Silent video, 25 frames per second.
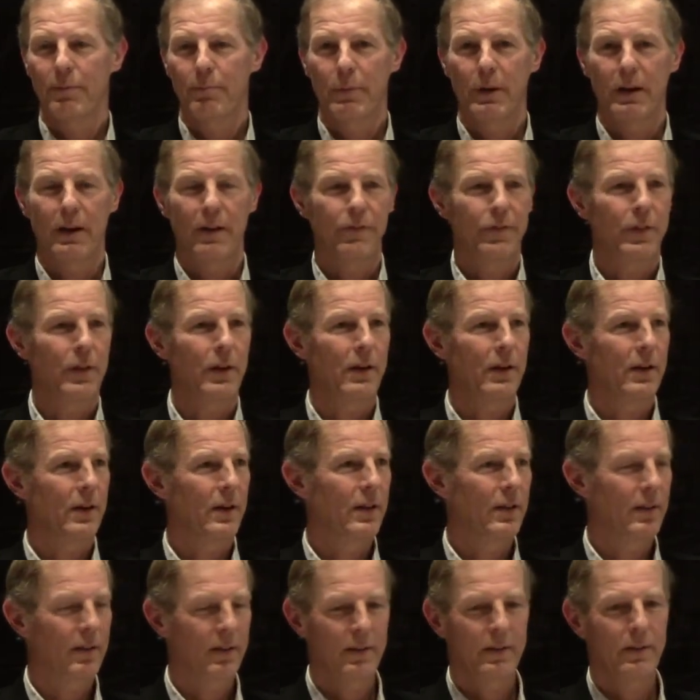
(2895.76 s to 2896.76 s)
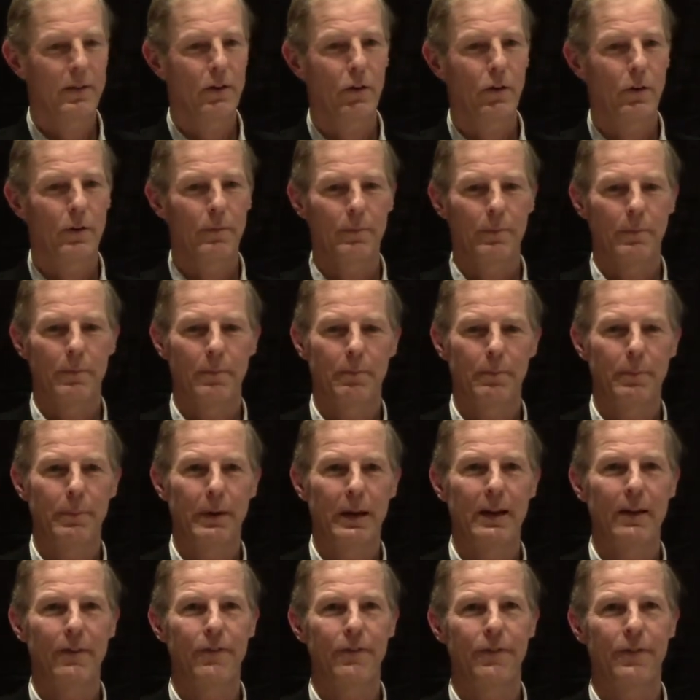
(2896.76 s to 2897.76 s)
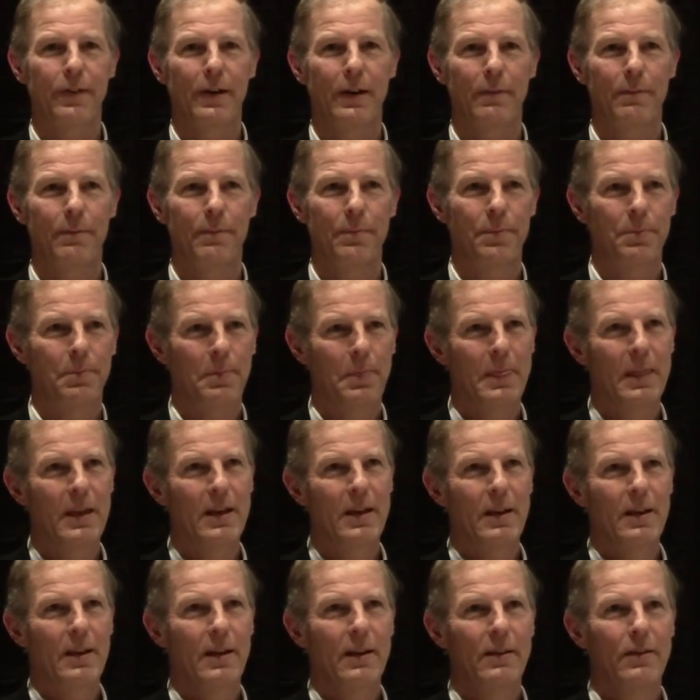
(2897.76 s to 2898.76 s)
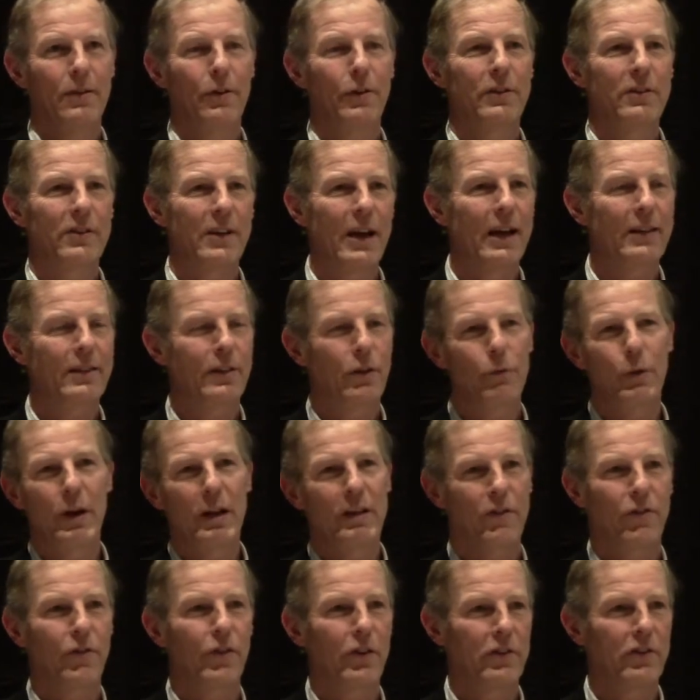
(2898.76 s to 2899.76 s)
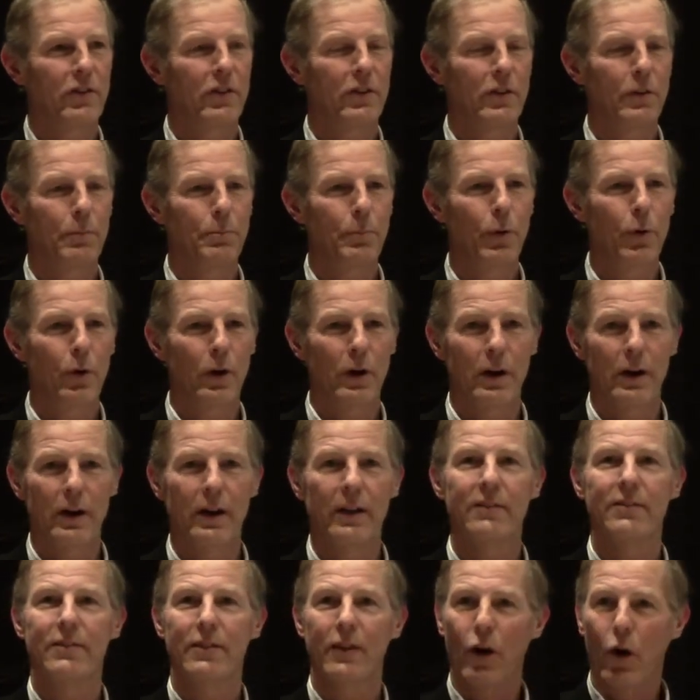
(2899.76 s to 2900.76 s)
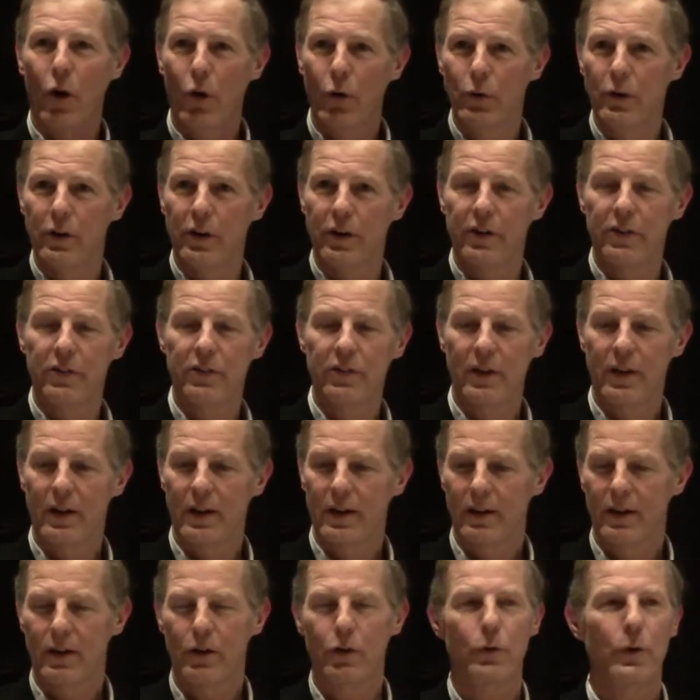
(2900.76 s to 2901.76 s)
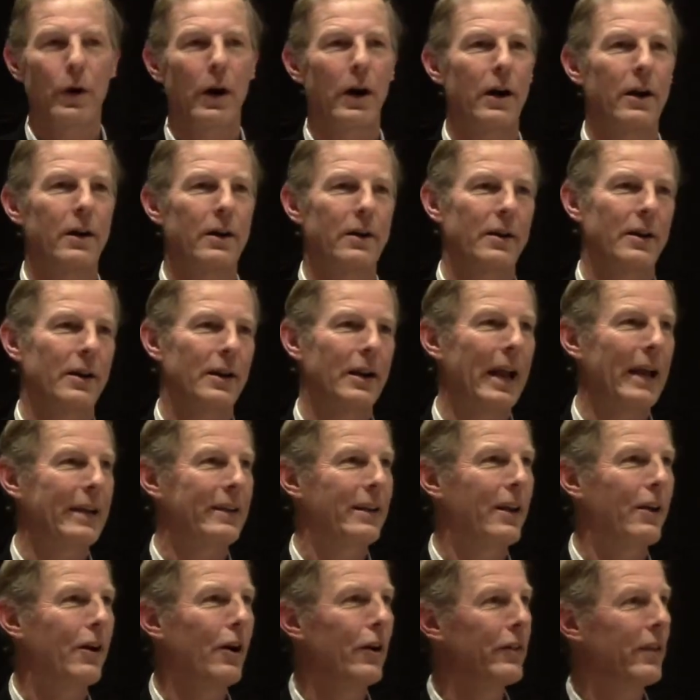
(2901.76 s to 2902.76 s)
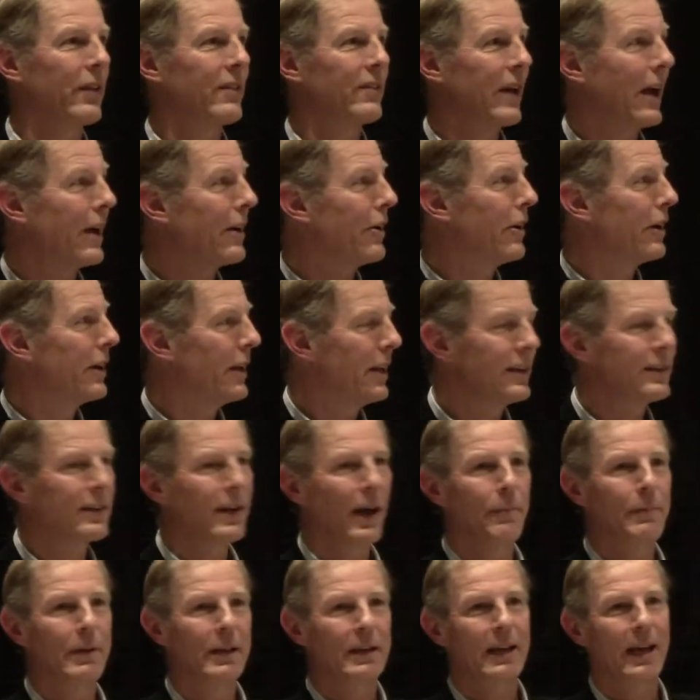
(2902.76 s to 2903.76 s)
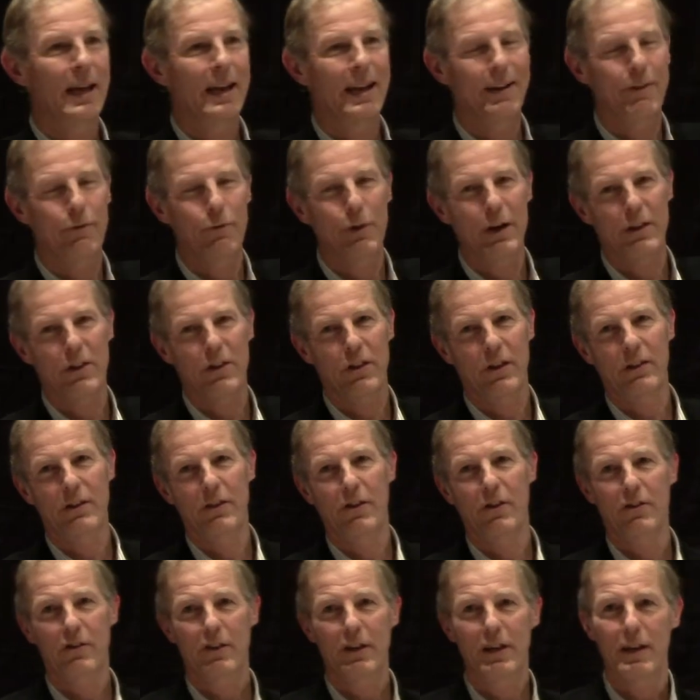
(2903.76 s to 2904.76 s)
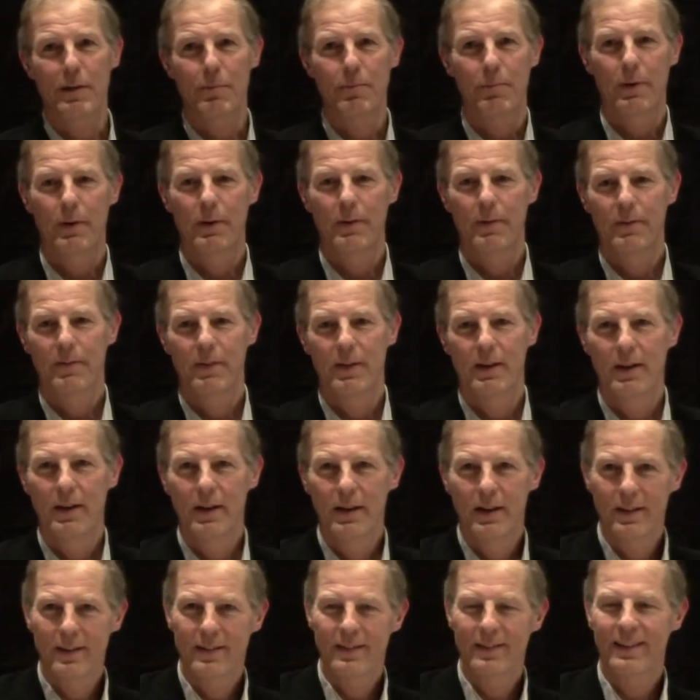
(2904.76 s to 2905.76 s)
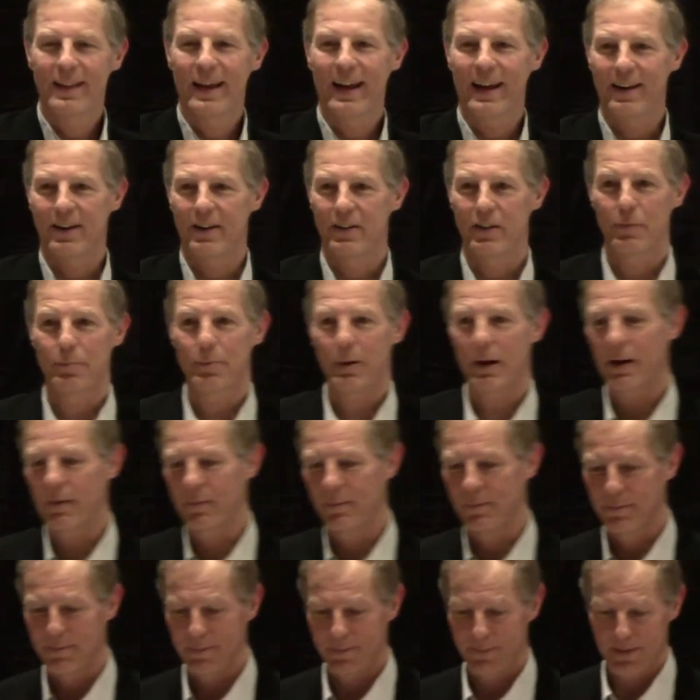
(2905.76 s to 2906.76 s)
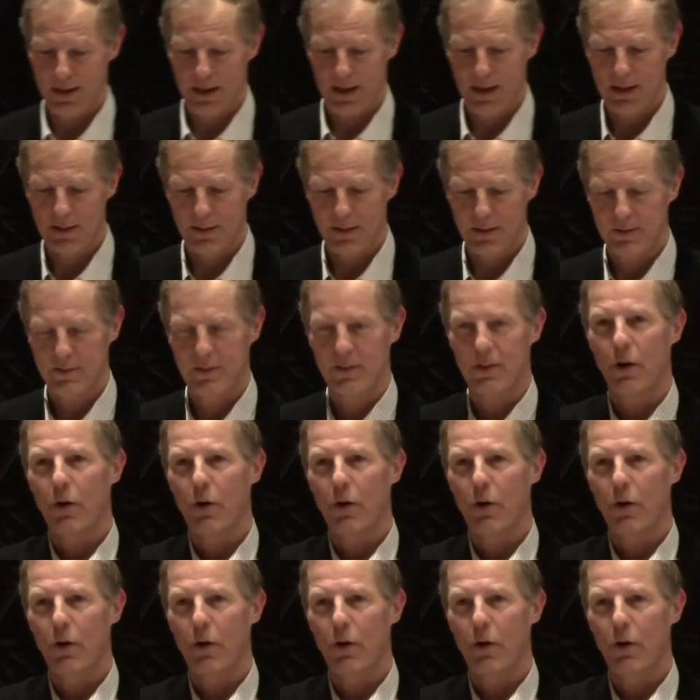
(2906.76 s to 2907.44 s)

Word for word: But if the, so, but if, um, so it's not the rich versus the poor. It's the owners who are collecting all this unearned income and getting rich in their sleep that are the problem. And it's